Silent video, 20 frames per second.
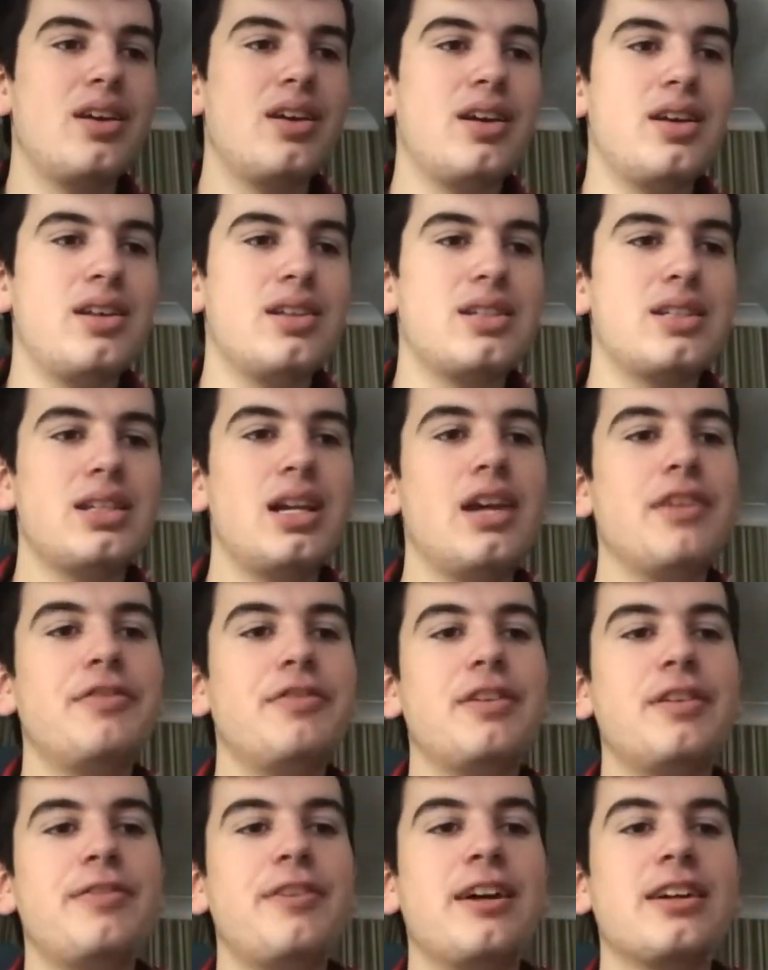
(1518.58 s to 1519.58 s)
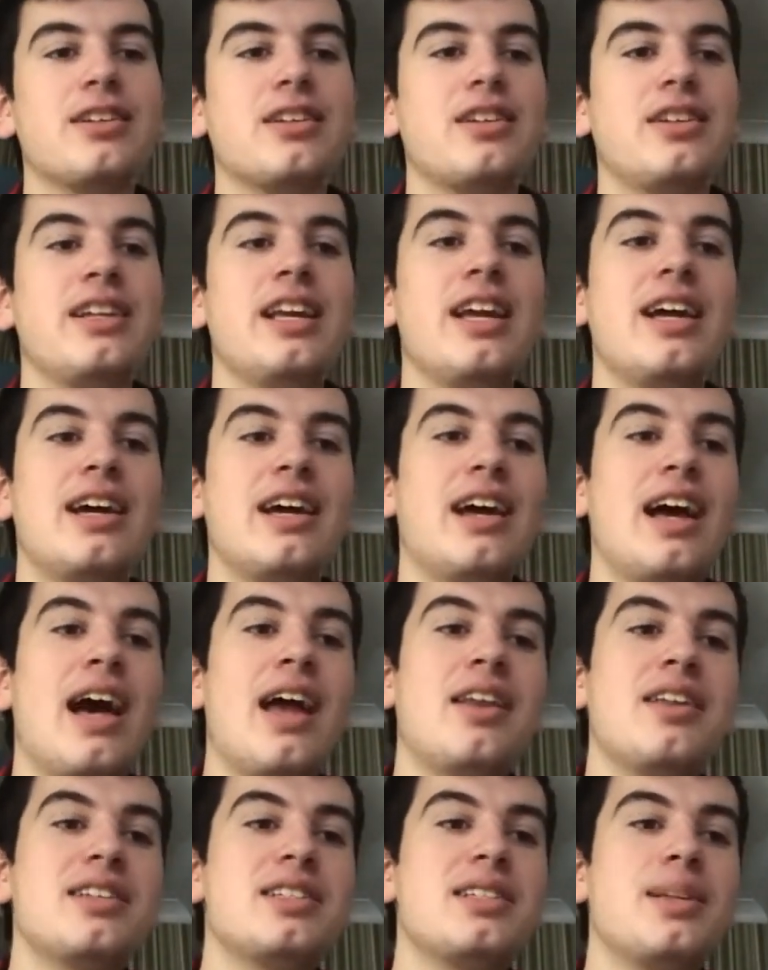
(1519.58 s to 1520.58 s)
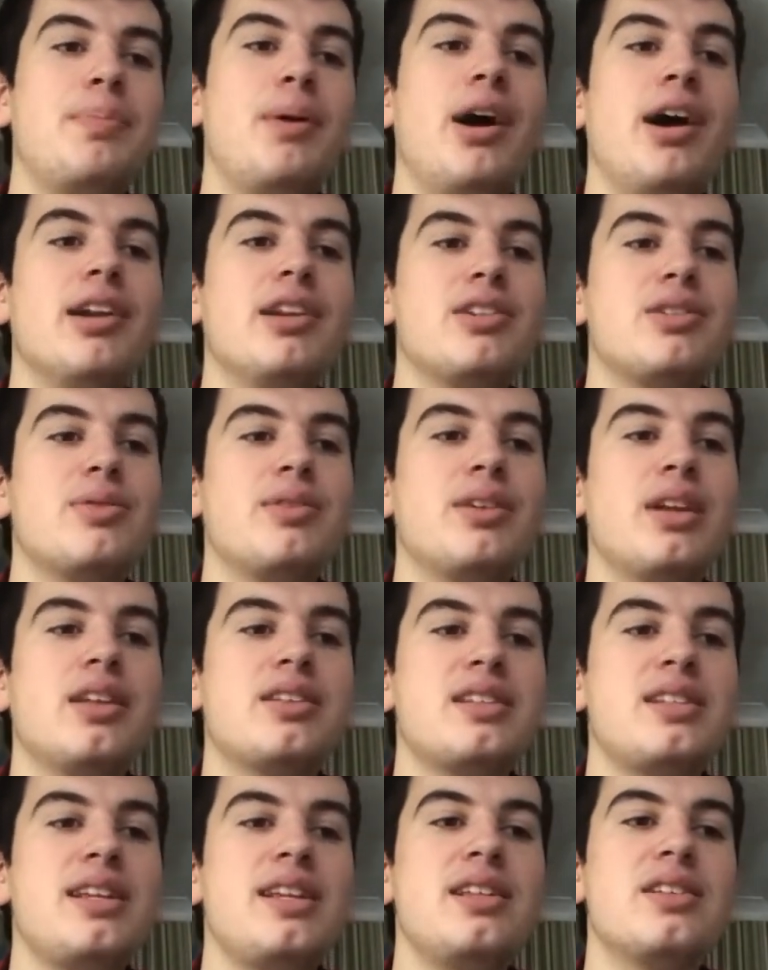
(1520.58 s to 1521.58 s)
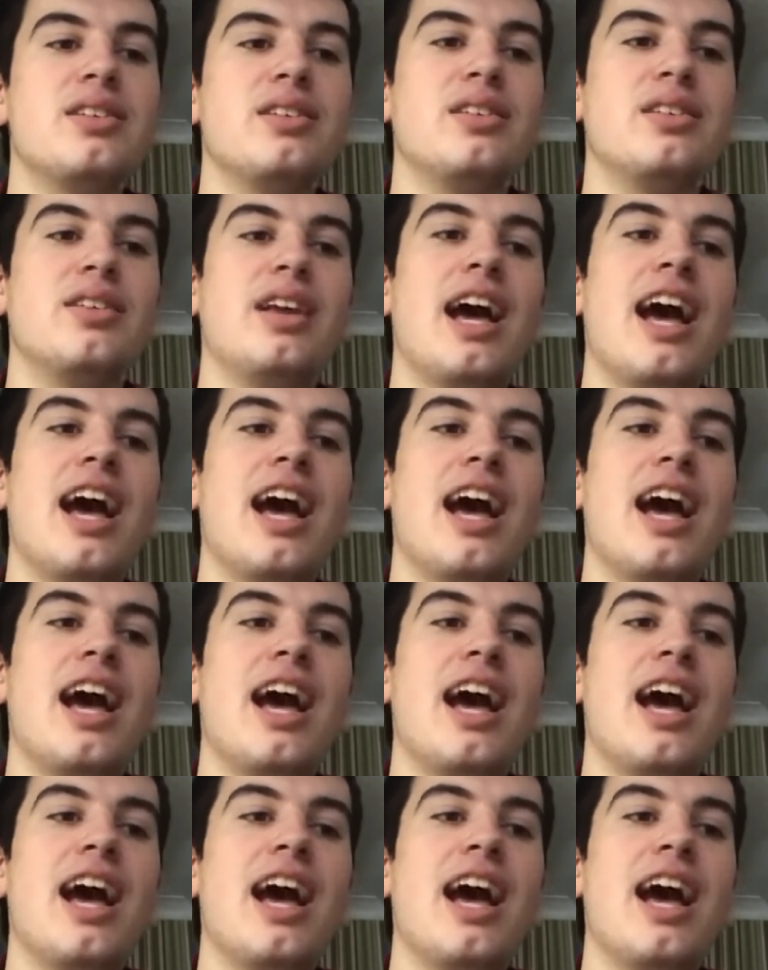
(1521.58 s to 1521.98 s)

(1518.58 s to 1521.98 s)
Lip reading: aside from the fact, and it's the pilot to another season.